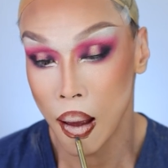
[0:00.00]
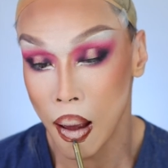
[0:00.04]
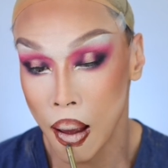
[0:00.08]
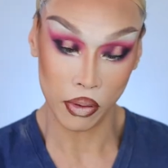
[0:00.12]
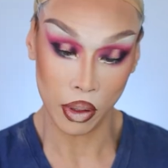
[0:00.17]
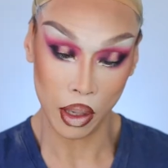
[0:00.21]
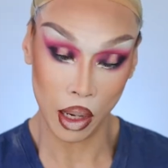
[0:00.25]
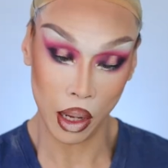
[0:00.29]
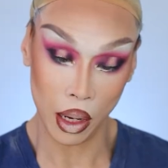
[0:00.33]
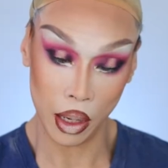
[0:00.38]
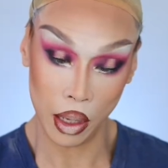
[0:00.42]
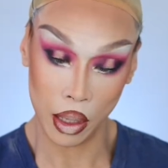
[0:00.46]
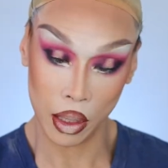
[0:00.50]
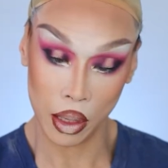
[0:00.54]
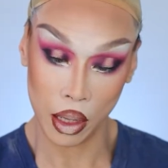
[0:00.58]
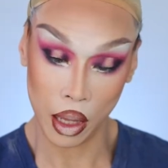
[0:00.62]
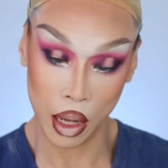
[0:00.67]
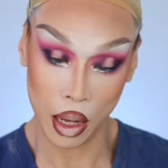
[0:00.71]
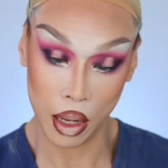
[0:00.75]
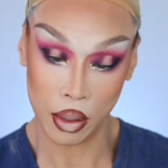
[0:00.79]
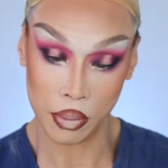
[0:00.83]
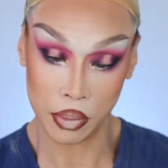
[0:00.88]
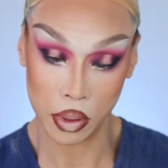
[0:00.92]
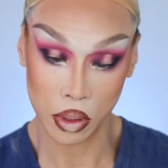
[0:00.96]
After lining
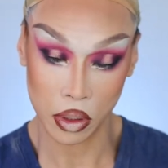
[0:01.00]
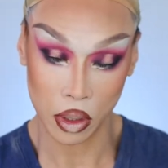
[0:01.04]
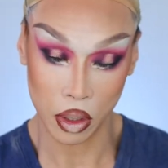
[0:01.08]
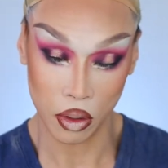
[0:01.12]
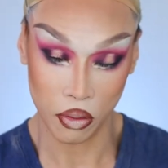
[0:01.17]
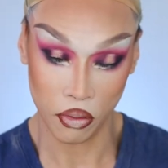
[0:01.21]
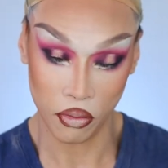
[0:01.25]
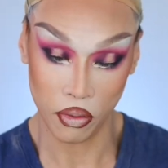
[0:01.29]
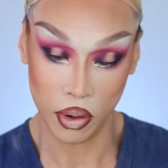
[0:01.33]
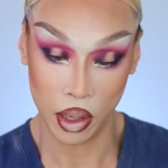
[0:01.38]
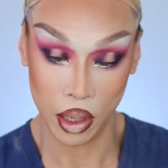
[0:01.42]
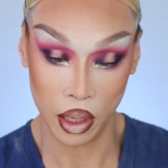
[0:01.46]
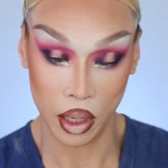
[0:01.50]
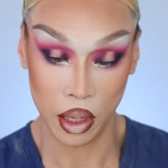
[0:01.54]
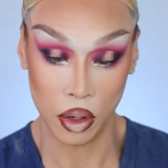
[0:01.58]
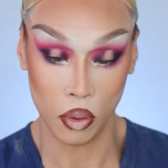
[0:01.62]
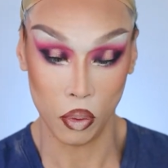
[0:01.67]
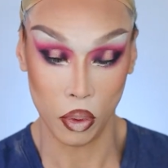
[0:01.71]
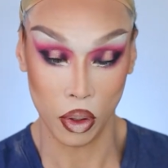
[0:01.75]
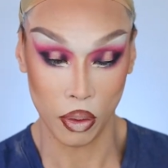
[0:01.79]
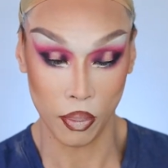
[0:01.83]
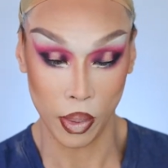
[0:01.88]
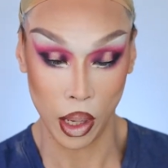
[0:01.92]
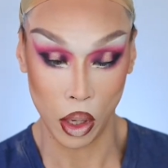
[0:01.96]
that, I'm just gonna fill it in
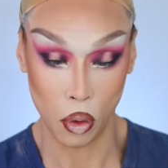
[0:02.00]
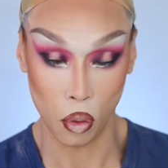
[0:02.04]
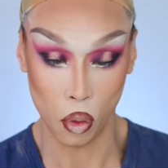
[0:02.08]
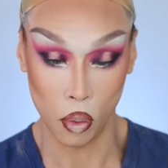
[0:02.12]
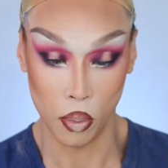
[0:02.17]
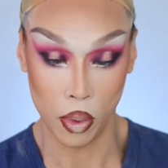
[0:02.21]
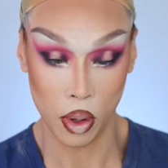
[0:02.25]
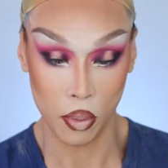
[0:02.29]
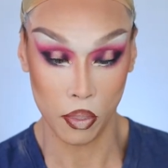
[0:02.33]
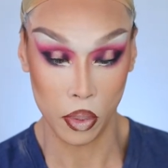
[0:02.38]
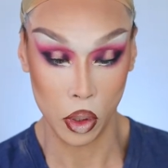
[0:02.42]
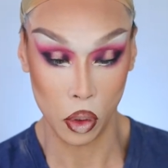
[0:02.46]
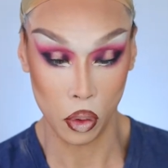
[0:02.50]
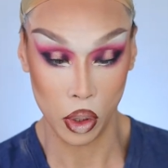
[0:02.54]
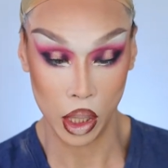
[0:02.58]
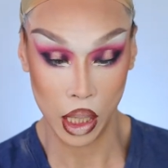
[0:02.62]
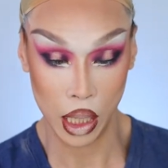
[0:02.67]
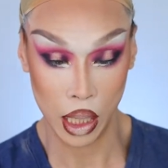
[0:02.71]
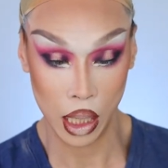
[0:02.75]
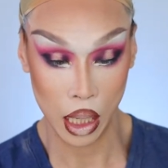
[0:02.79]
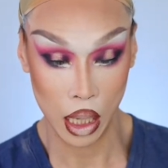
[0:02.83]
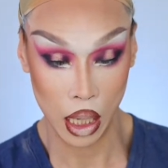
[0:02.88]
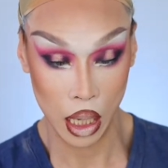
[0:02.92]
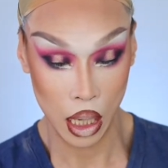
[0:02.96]
with my Uma
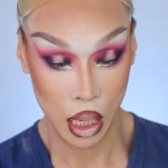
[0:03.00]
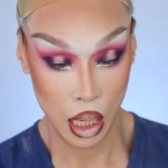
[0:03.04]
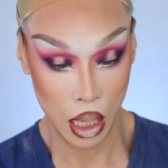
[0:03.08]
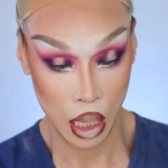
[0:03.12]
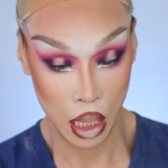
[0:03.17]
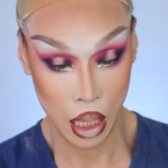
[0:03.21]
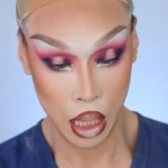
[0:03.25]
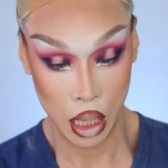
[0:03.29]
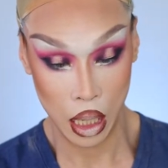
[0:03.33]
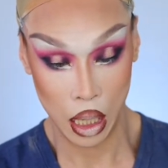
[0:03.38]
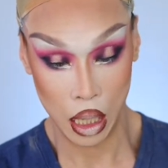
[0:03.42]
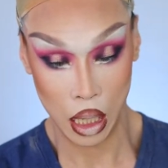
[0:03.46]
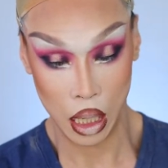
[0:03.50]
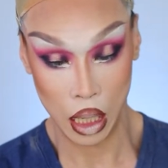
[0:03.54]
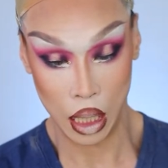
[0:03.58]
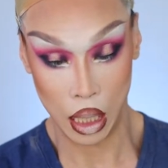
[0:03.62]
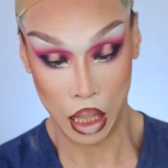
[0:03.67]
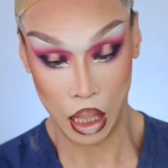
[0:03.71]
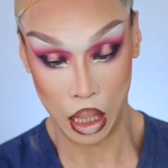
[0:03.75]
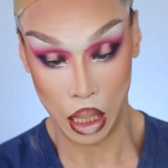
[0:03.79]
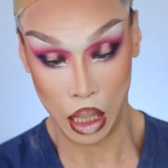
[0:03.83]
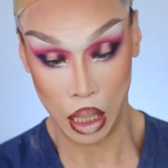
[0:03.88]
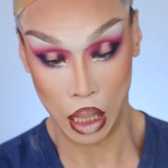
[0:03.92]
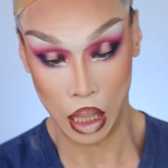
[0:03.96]
Beauty
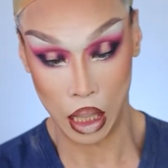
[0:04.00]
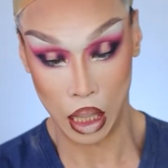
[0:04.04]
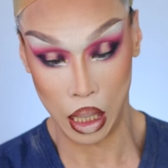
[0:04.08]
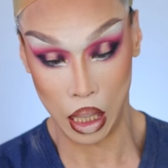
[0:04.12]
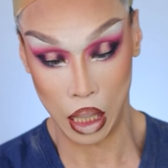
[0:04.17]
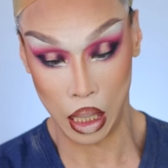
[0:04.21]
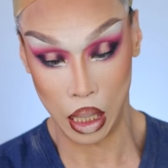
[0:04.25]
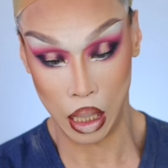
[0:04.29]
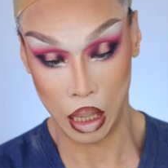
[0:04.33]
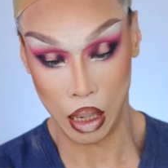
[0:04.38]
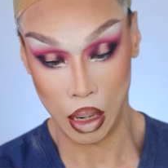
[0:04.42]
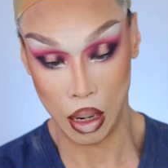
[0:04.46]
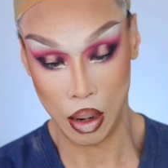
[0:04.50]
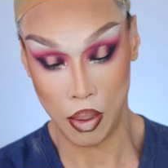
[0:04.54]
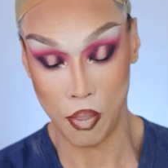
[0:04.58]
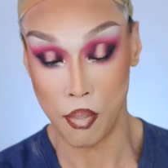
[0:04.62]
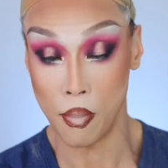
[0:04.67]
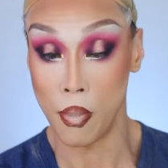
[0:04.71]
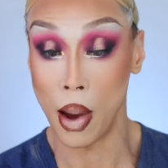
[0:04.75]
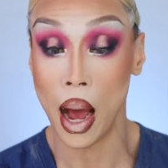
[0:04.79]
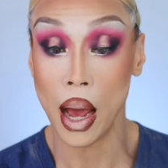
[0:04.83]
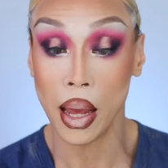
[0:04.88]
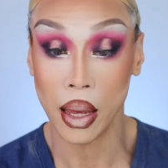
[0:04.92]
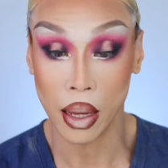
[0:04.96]
in
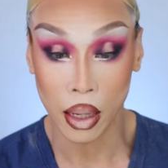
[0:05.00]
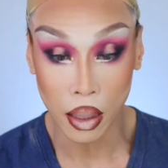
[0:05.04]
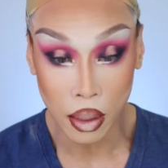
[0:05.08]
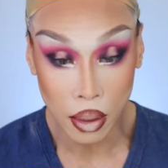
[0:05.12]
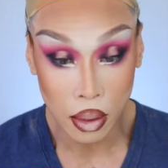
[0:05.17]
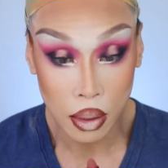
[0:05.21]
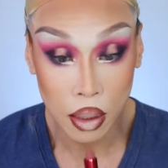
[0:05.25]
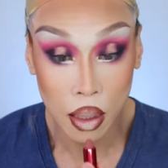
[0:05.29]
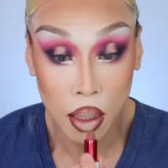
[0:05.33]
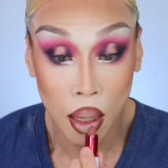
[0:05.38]
Maya.